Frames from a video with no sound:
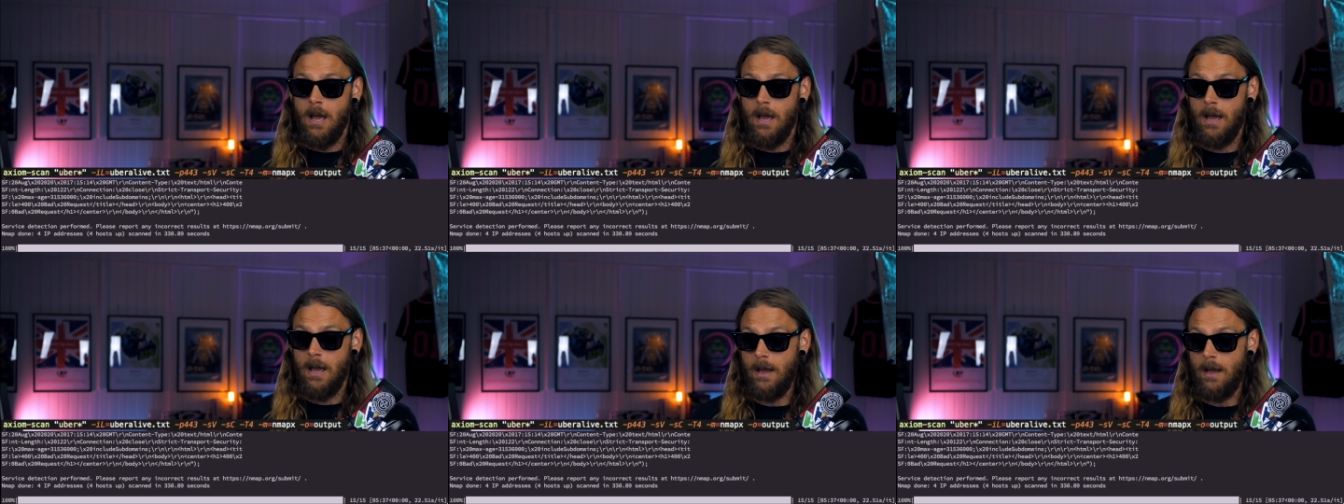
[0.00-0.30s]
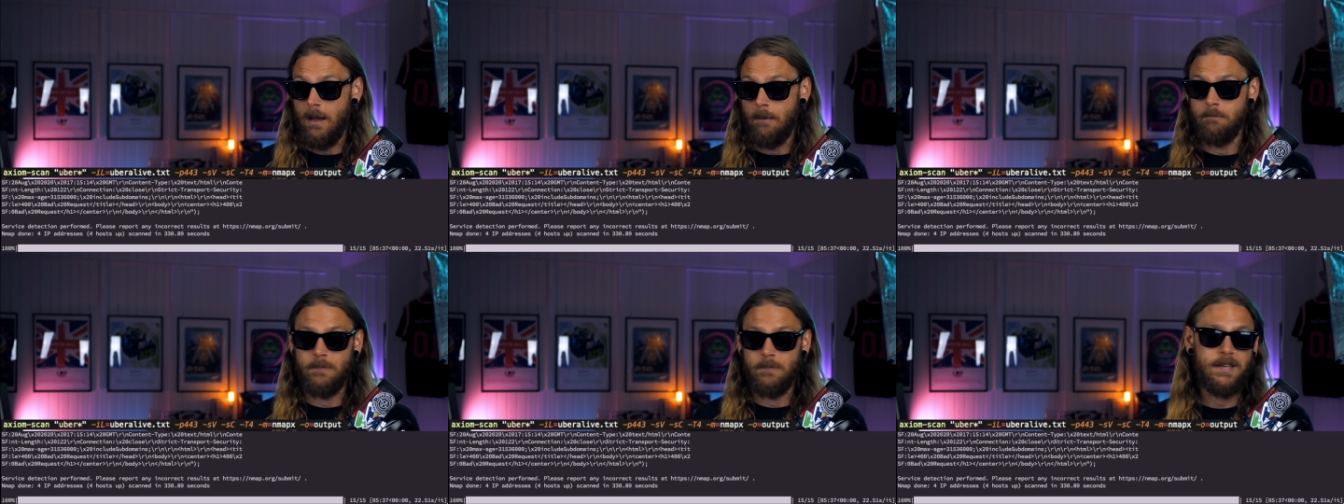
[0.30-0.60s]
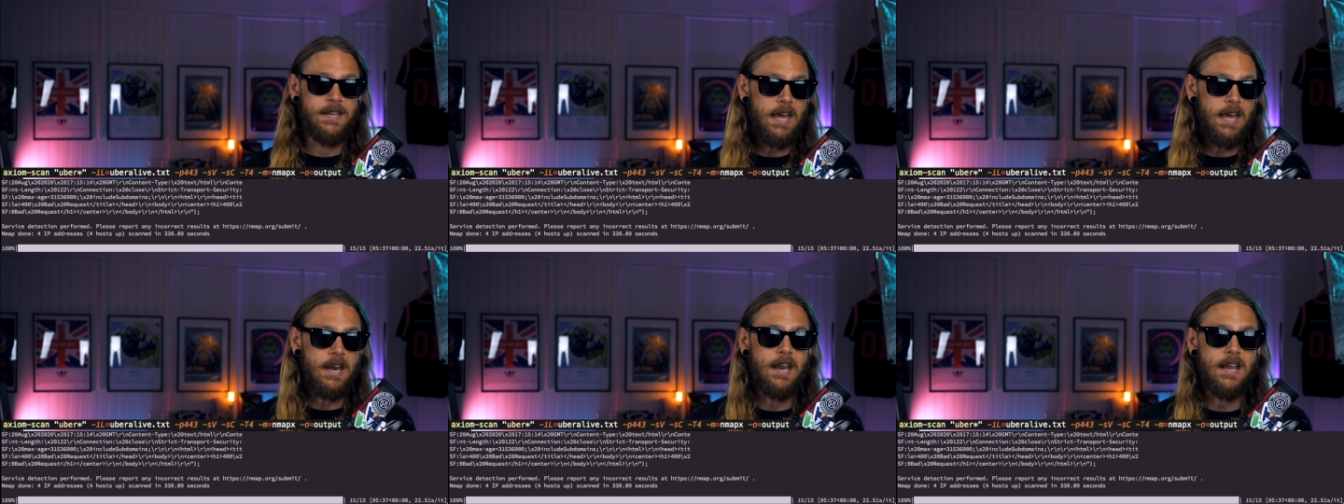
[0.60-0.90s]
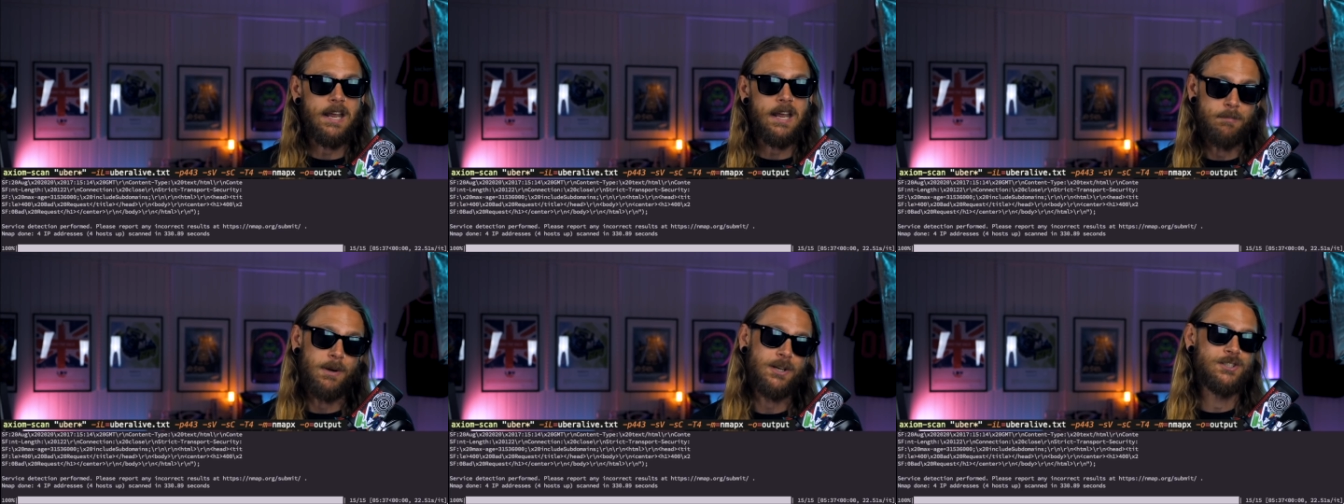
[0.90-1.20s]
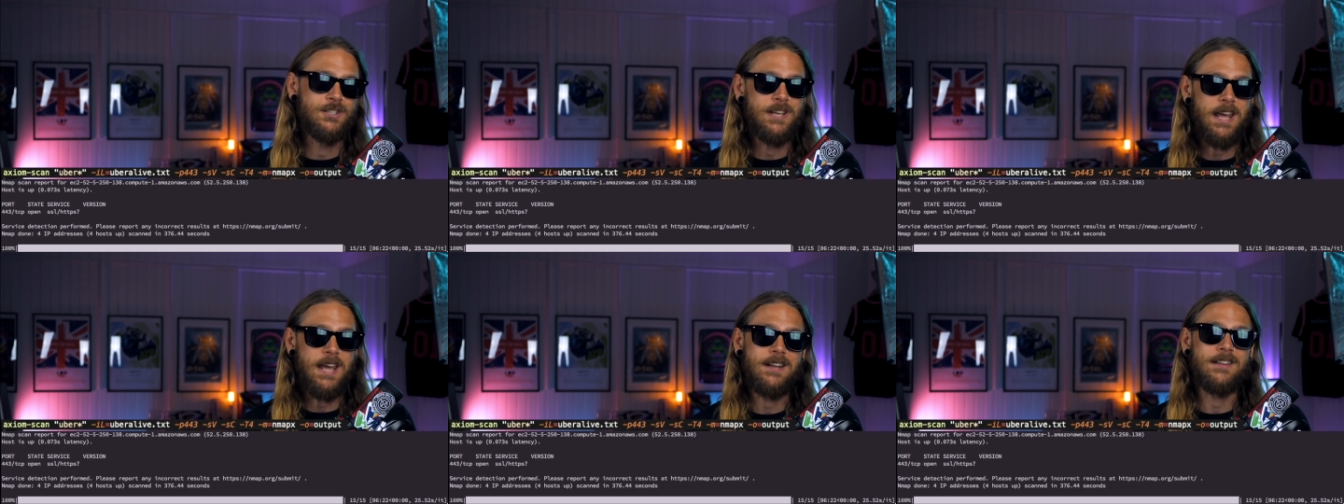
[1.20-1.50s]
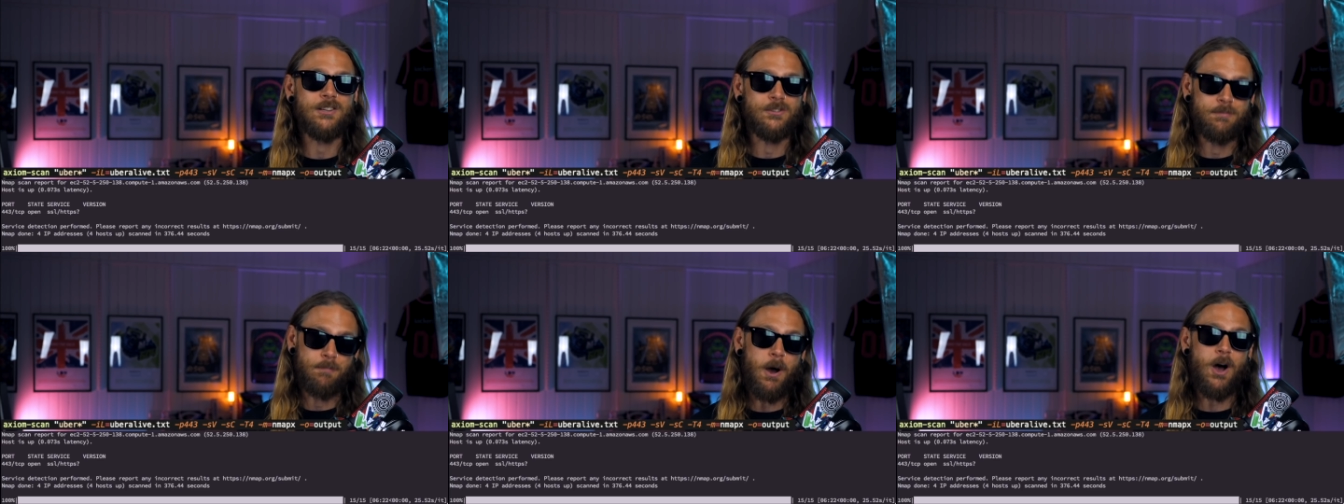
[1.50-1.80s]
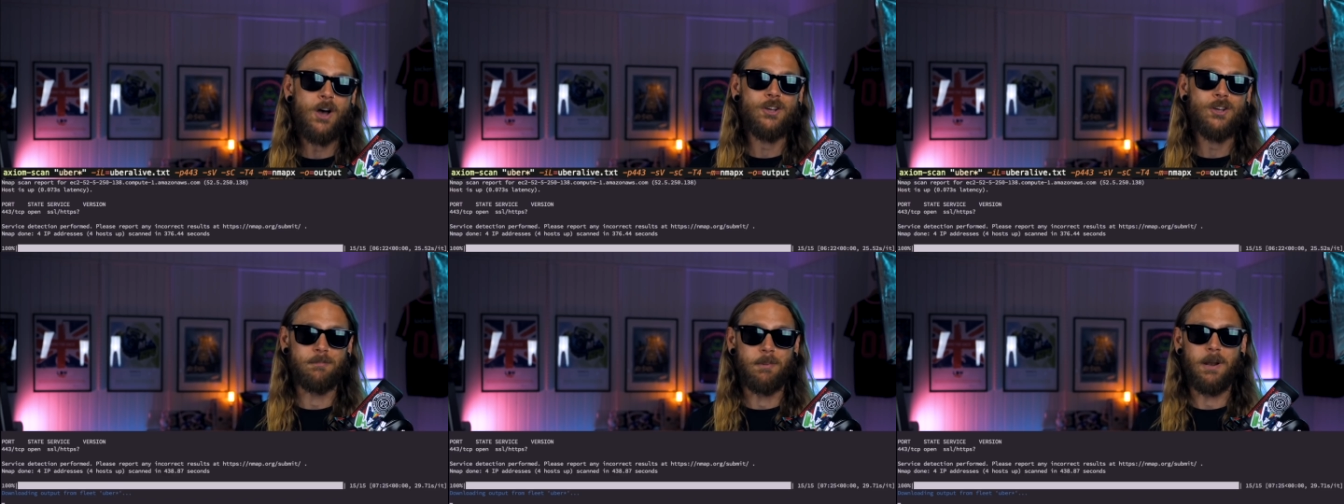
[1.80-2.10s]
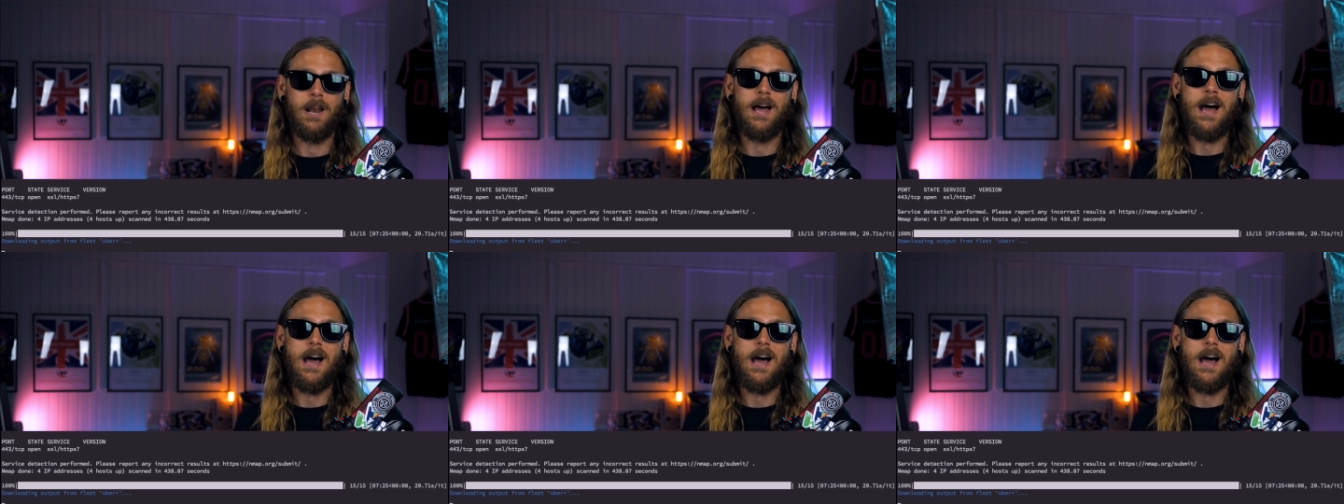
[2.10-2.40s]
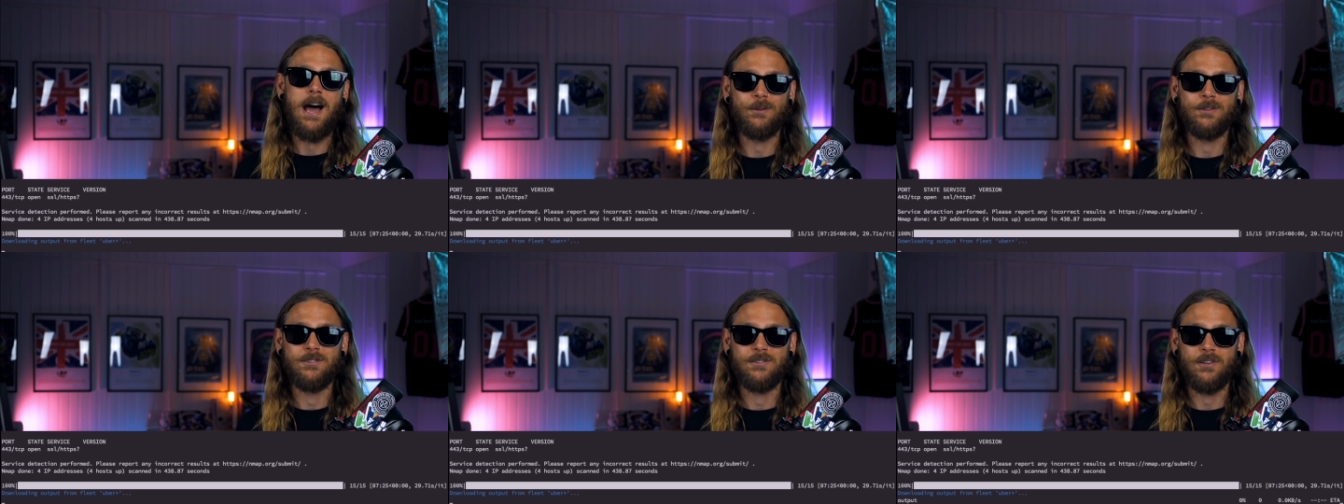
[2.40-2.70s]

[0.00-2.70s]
um, getting as much data as possible out.